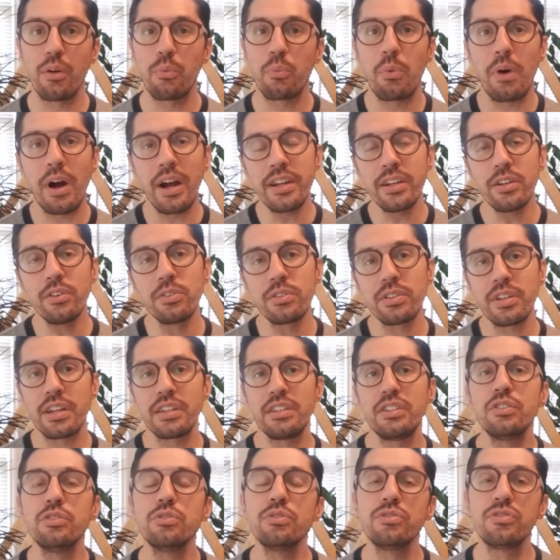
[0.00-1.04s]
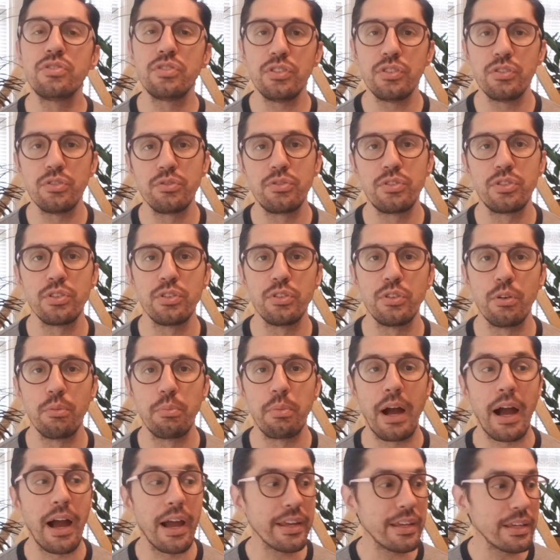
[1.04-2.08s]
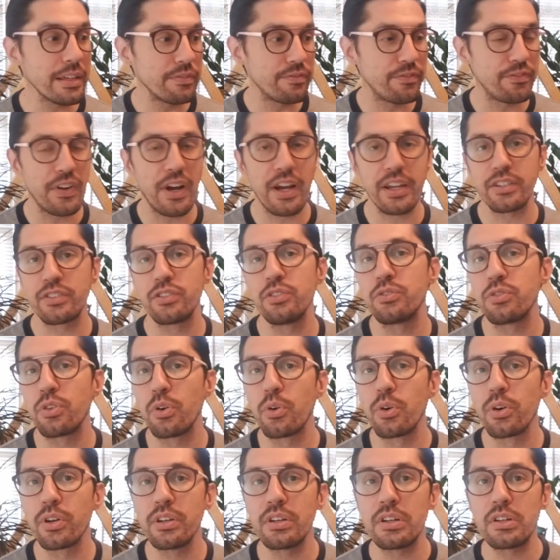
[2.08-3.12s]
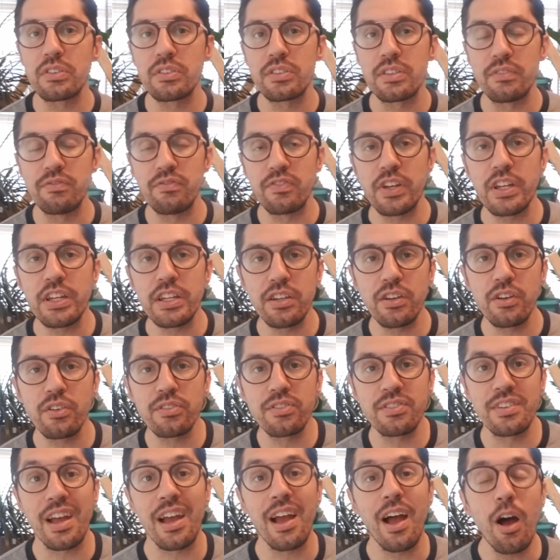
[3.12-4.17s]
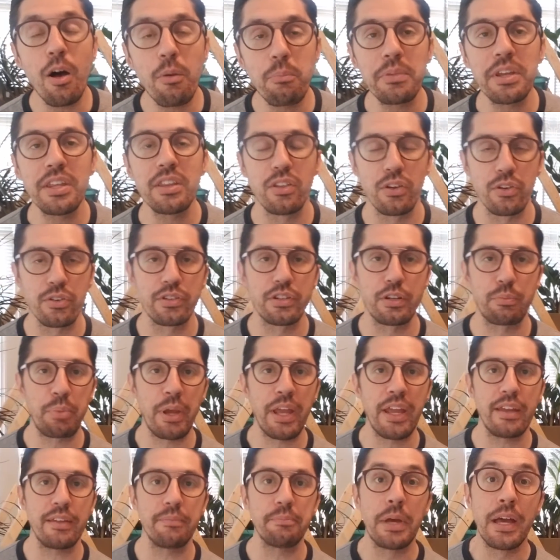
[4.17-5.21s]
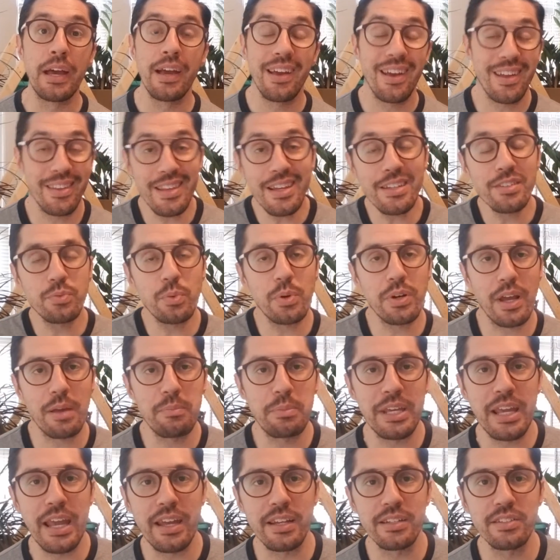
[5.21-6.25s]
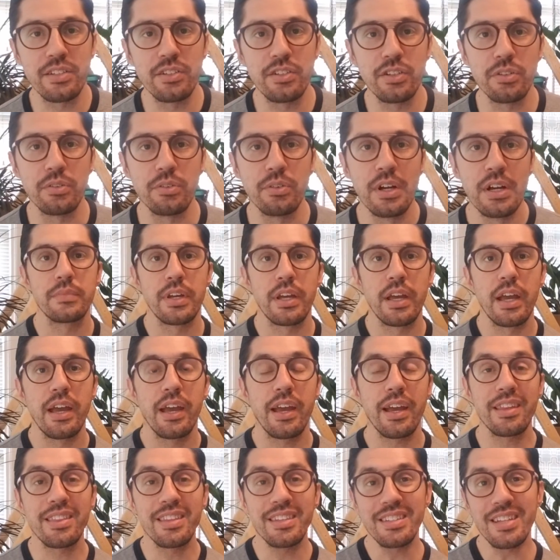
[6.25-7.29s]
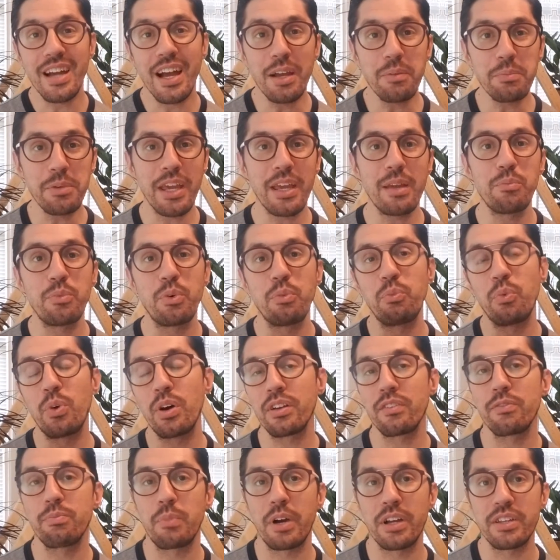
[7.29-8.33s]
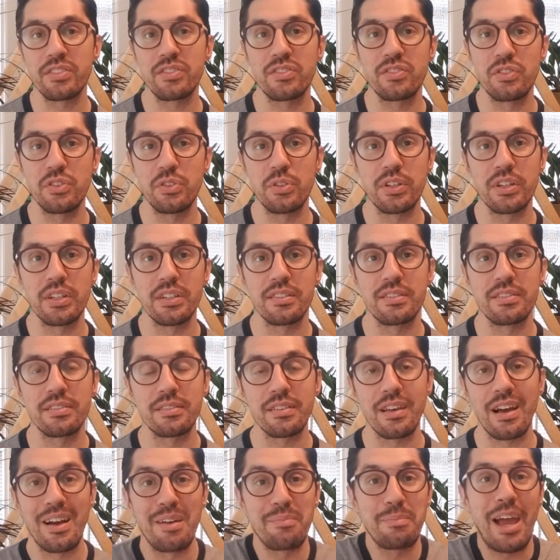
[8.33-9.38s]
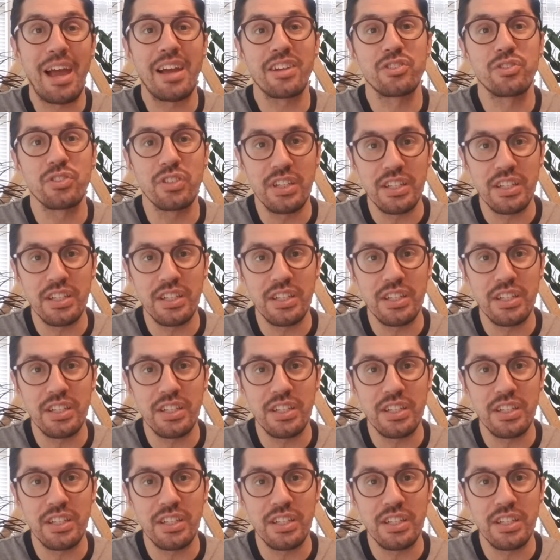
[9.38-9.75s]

why don't I use YouTube? I can find tutorials and videos to help me learn to paint. And that's what I began to do. And the time came when one of my students, I'm actually a